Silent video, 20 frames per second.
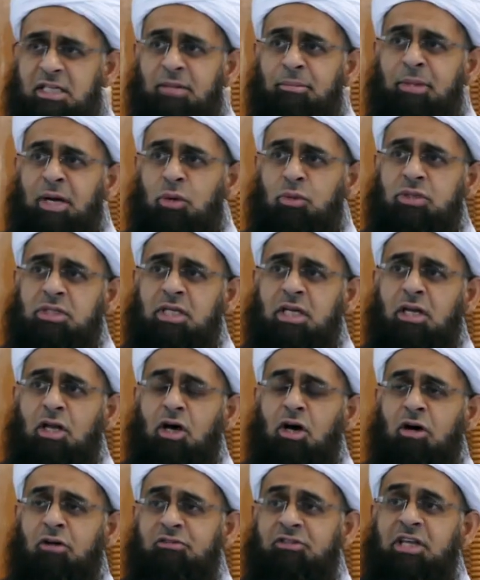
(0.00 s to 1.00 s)
the mountain
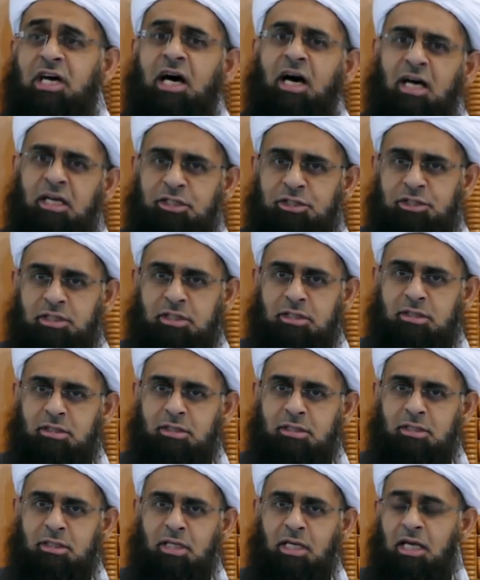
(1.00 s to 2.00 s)
of the
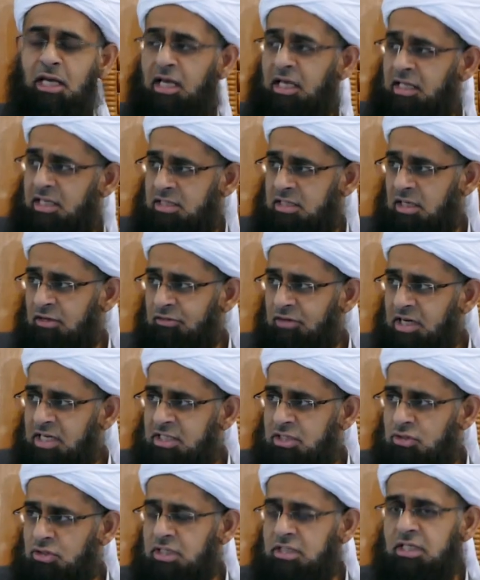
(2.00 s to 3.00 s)
archers. That's in a very
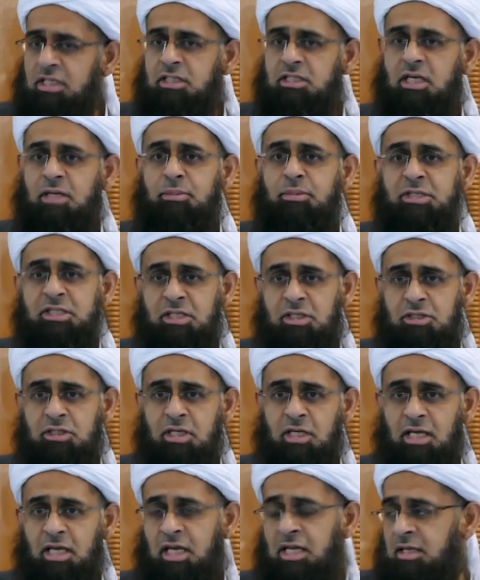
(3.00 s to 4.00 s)
strategic
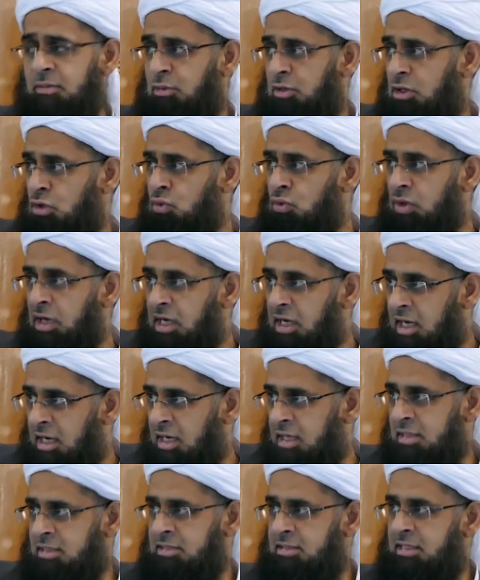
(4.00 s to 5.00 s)
position. Anybody who
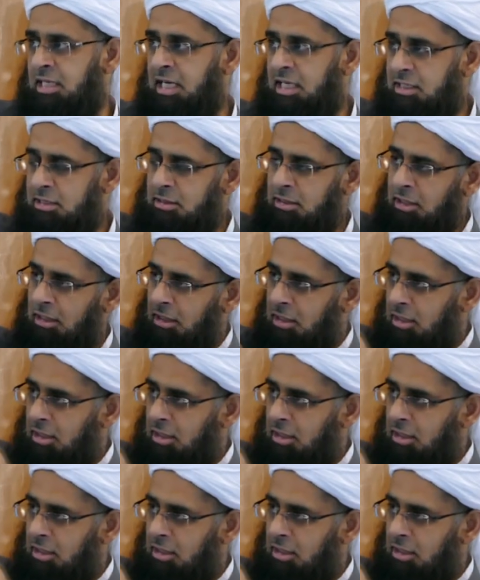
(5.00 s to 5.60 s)
guards that